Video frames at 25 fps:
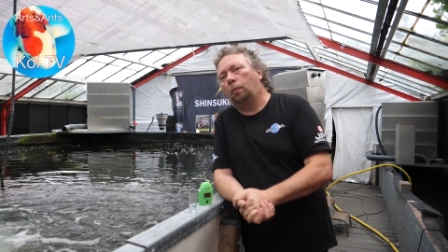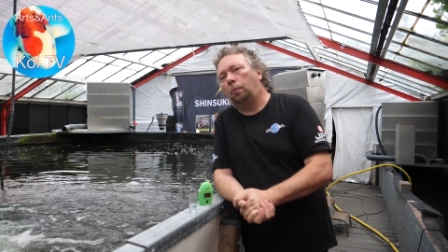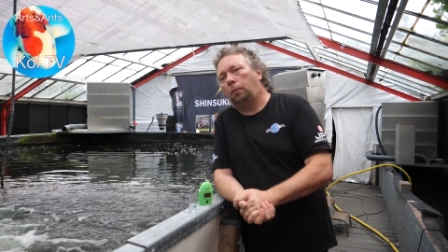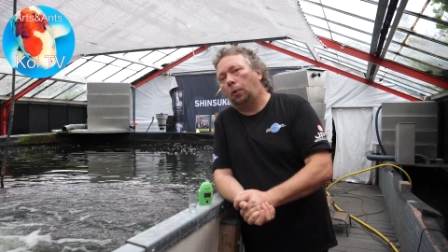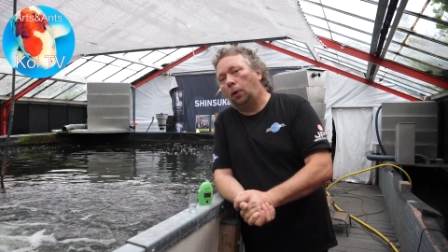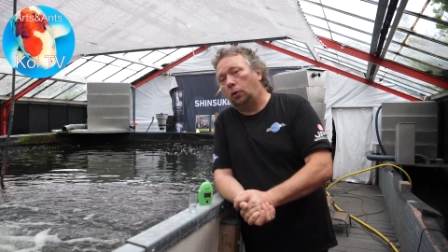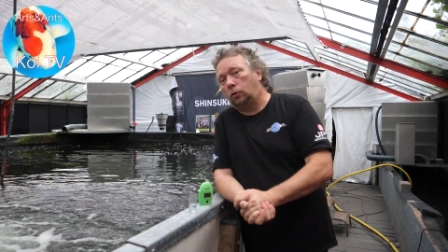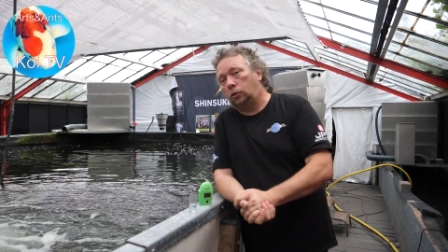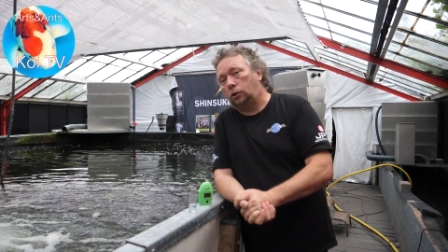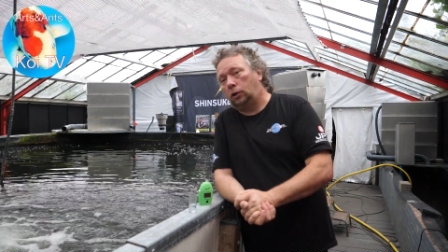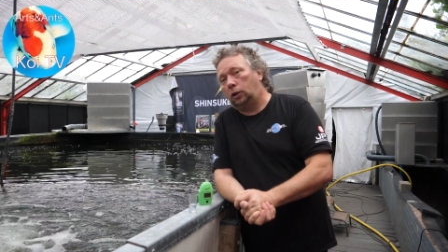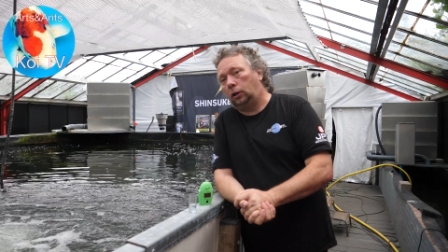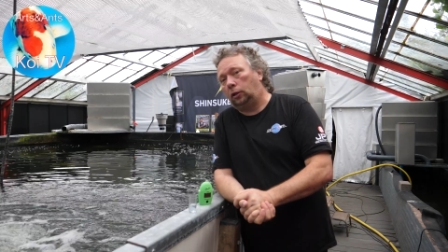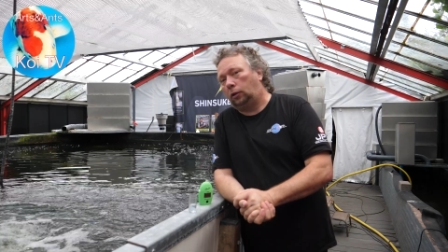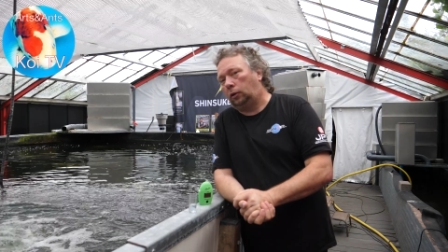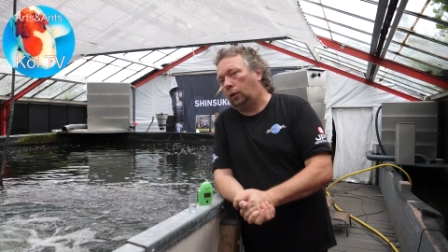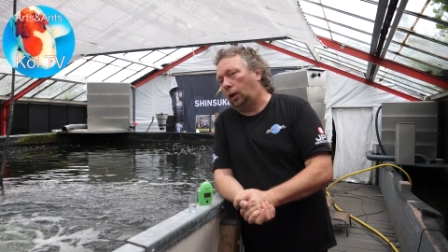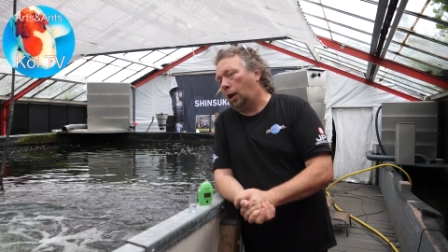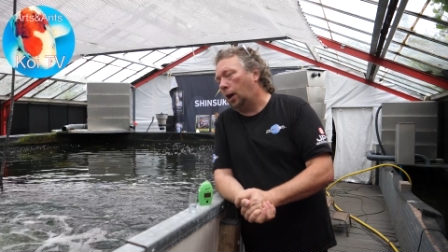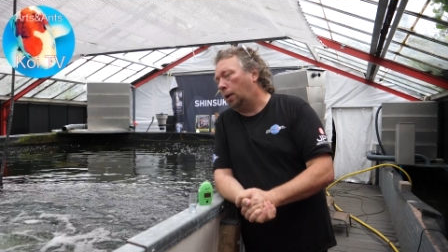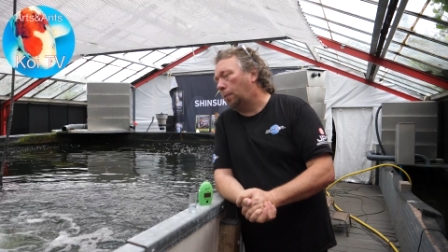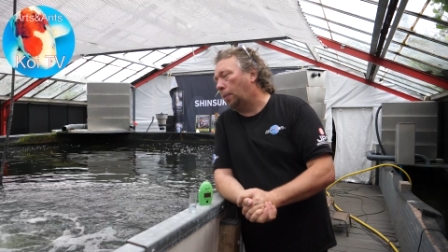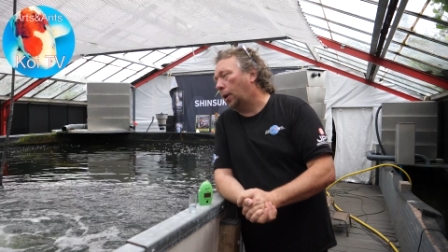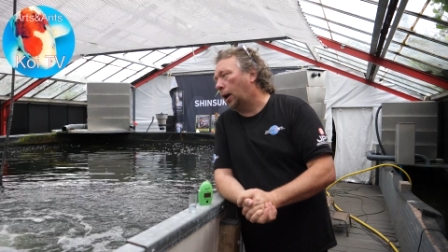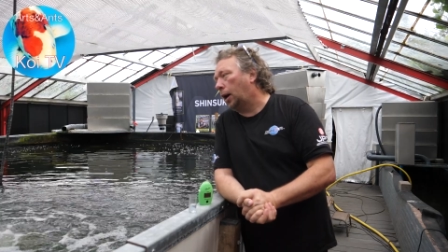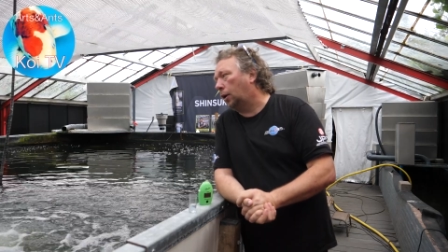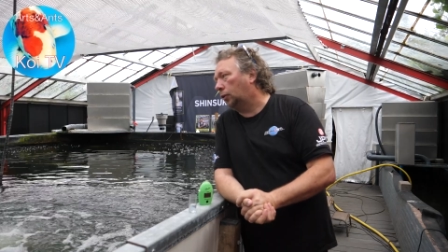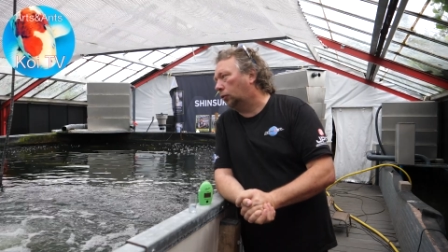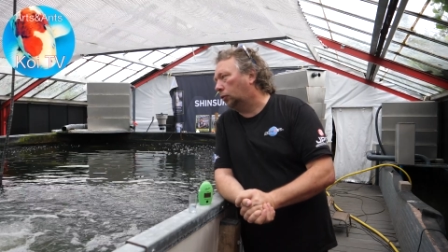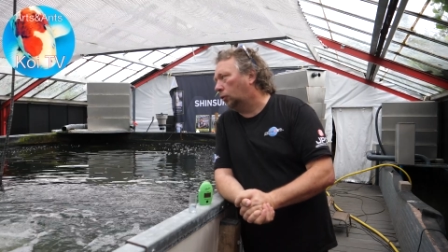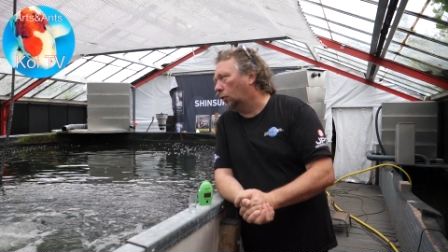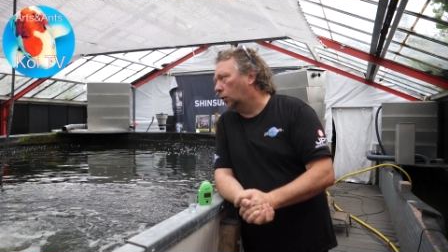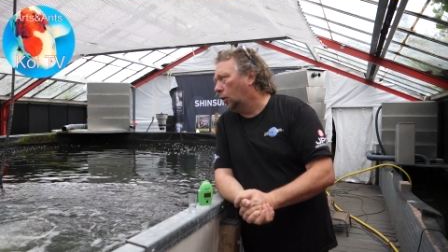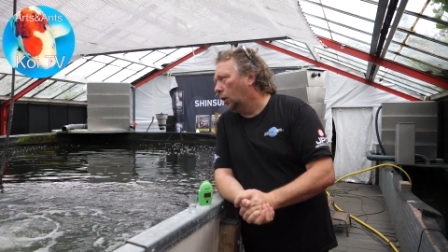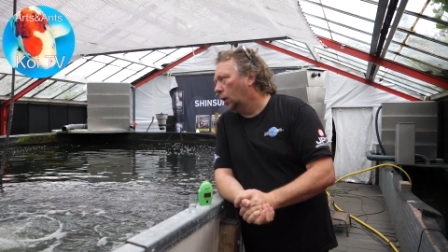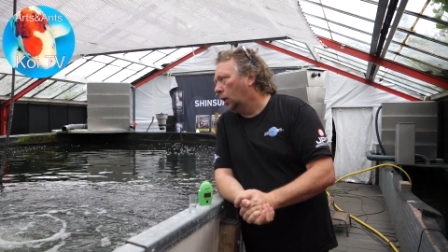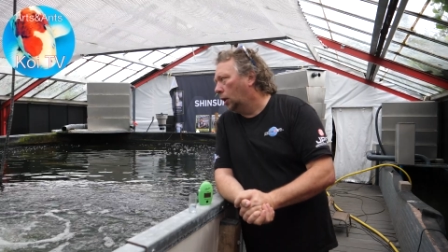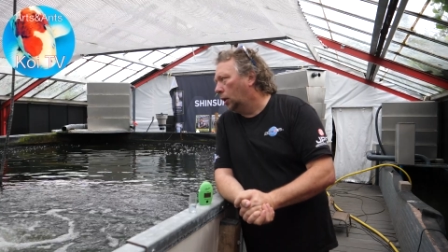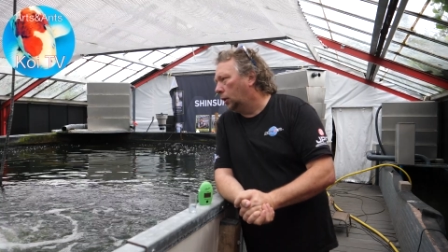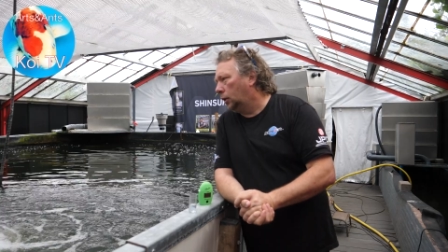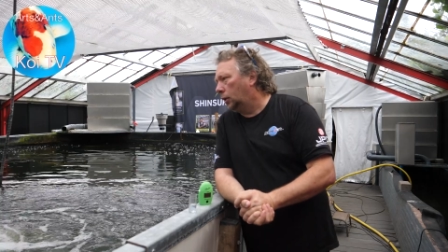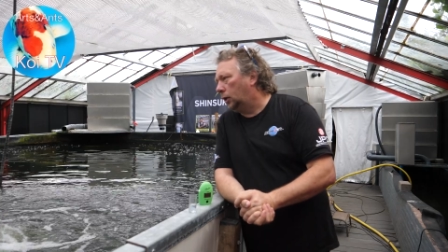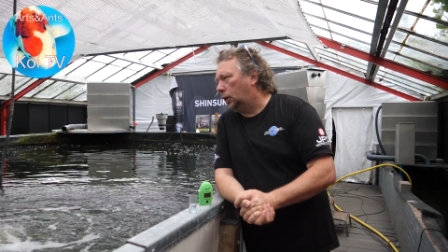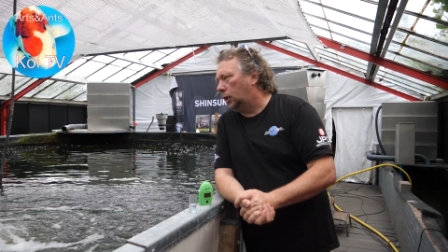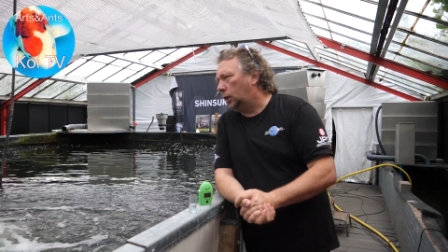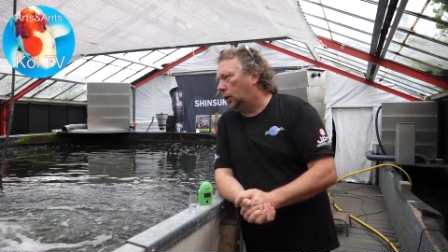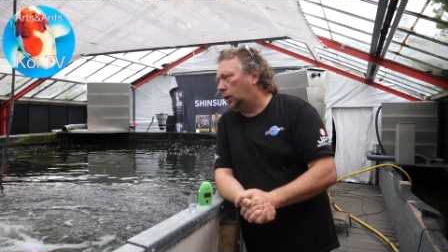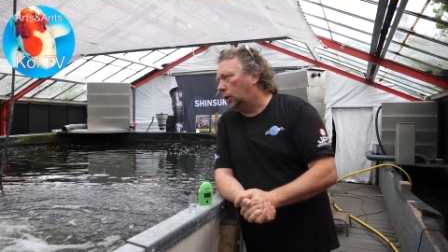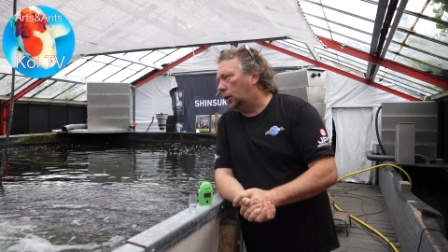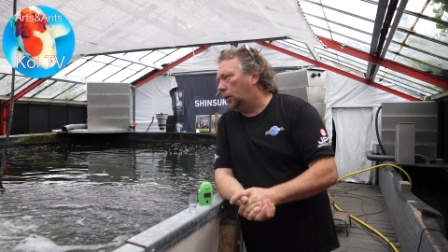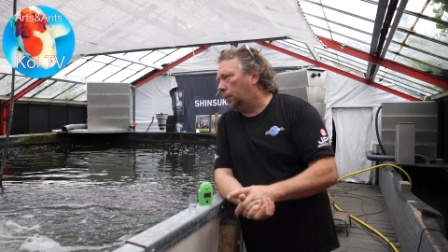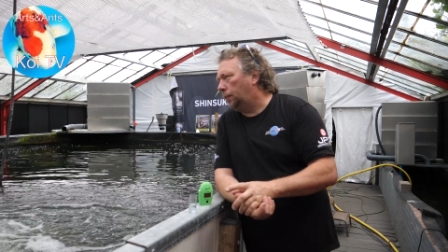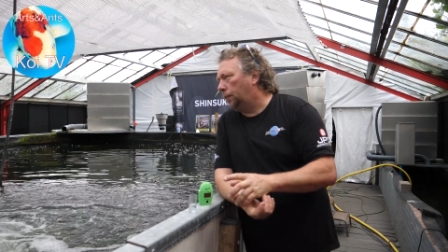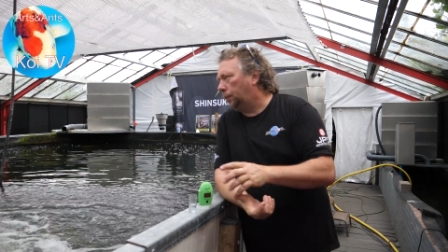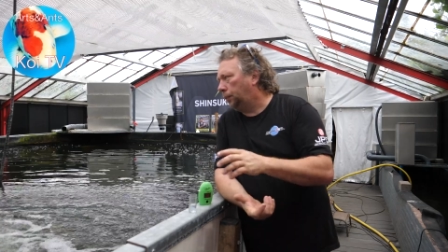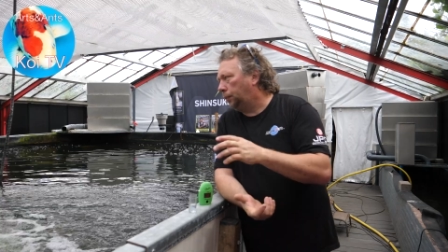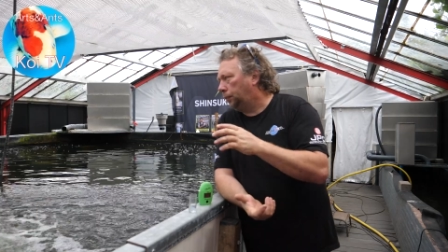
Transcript: posted about, the,